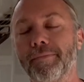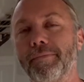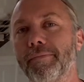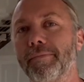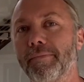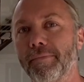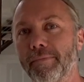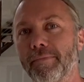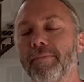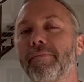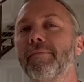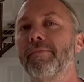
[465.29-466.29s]
The first
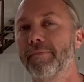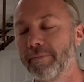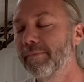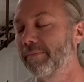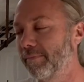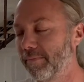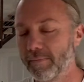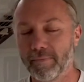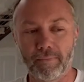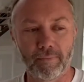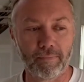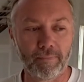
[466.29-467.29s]
letter of yellow mm-hmm. is a
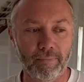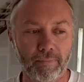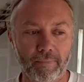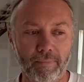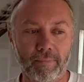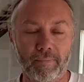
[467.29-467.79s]
Y.